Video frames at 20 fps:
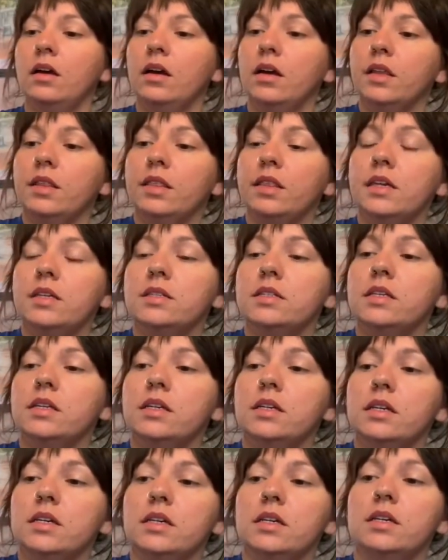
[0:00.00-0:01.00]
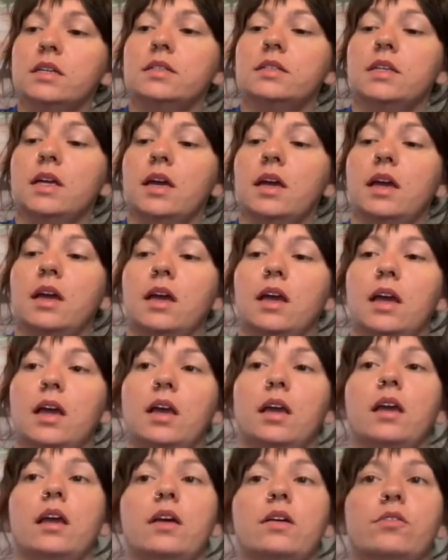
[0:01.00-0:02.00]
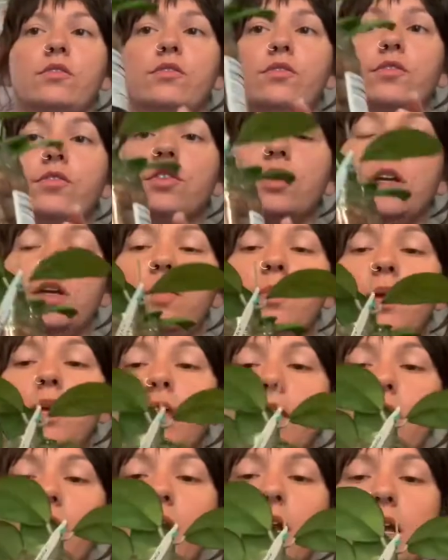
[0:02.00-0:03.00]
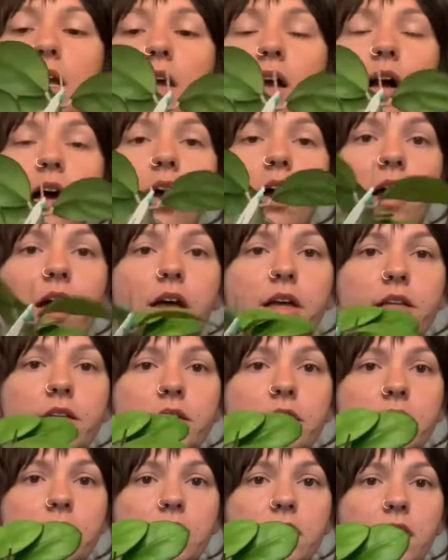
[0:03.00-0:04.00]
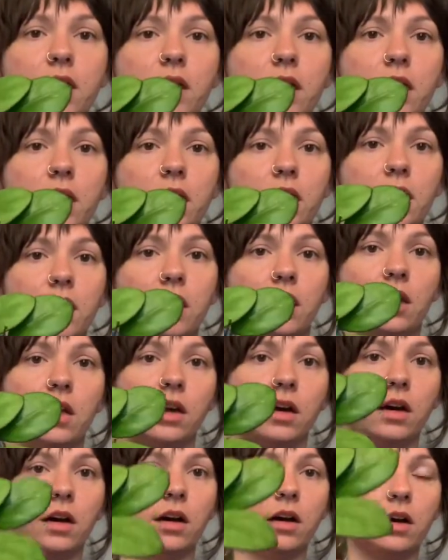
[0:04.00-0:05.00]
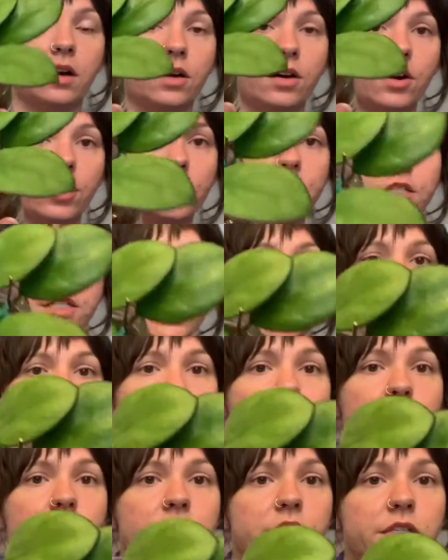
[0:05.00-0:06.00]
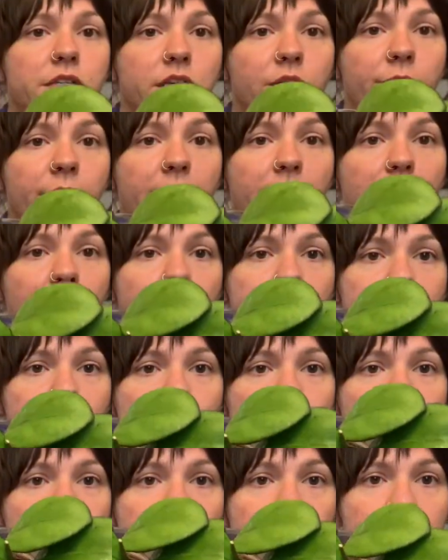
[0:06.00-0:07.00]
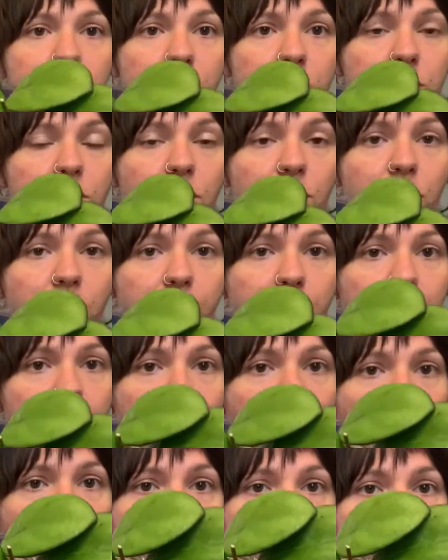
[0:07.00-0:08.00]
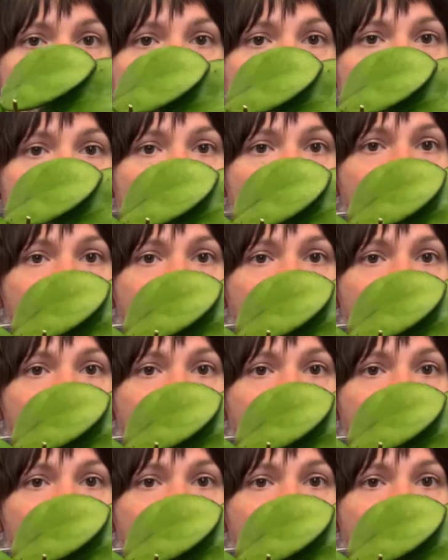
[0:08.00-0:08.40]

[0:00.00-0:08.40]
This is a freebie that I got in Gardino's eBay auction. This is a Hoya Nathalie.